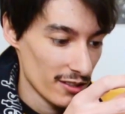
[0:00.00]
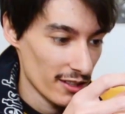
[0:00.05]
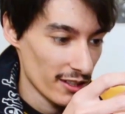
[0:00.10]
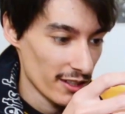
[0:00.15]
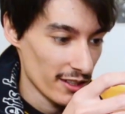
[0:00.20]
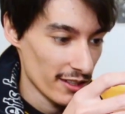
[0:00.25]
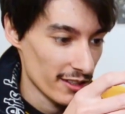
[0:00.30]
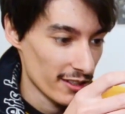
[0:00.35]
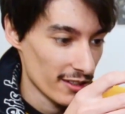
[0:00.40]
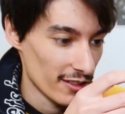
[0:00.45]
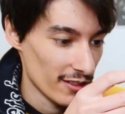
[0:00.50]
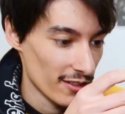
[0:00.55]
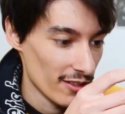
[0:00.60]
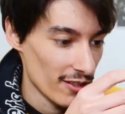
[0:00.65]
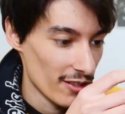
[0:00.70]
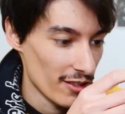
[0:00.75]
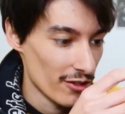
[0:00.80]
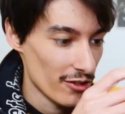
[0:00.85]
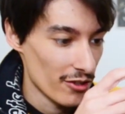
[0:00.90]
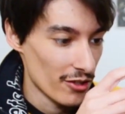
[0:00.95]
Like
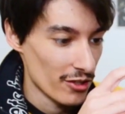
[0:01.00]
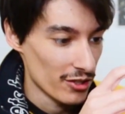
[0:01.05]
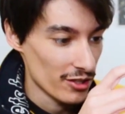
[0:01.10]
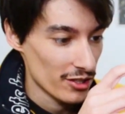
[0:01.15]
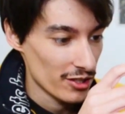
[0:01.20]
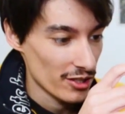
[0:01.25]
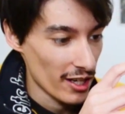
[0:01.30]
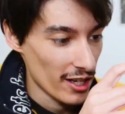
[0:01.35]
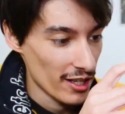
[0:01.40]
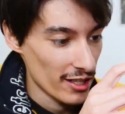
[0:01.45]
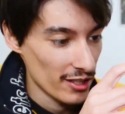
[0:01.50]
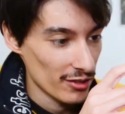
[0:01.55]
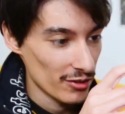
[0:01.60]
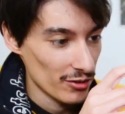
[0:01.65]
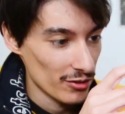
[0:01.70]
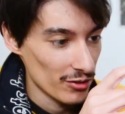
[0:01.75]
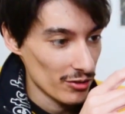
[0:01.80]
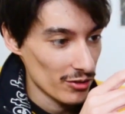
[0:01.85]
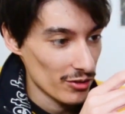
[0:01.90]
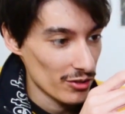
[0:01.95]
the
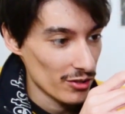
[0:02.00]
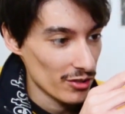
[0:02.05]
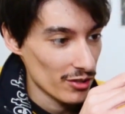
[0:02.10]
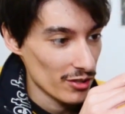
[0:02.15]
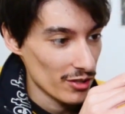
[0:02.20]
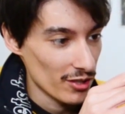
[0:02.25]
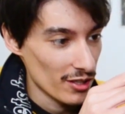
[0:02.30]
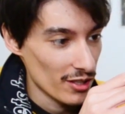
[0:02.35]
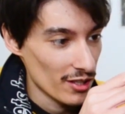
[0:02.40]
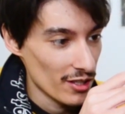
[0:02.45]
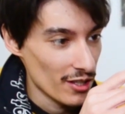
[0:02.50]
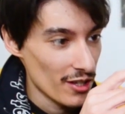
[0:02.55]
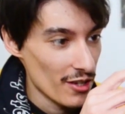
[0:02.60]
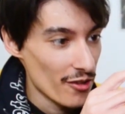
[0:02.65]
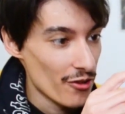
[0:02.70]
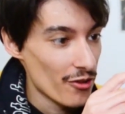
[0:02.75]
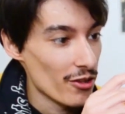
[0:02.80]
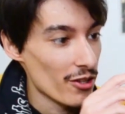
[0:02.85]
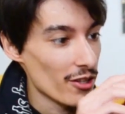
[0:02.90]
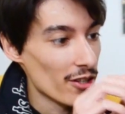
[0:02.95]
scales,
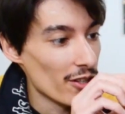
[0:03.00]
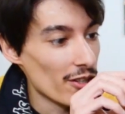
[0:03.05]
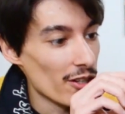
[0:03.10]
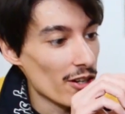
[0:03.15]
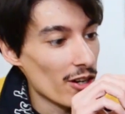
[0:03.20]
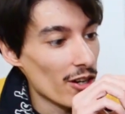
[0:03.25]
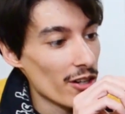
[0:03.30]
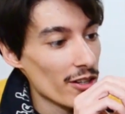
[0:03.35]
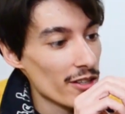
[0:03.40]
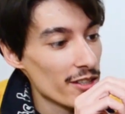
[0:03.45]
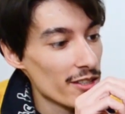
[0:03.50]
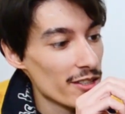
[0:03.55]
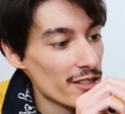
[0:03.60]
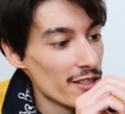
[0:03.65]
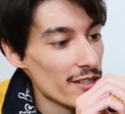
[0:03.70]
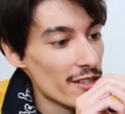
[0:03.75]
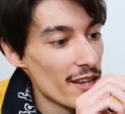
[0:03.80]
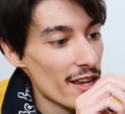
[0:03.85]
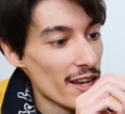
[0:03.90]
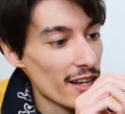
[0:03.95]
on his
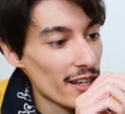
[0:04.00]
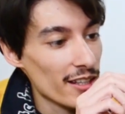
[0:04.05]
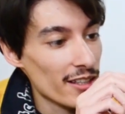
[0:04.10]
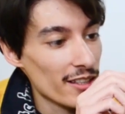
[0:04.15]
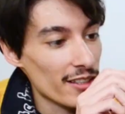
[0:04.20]
neck,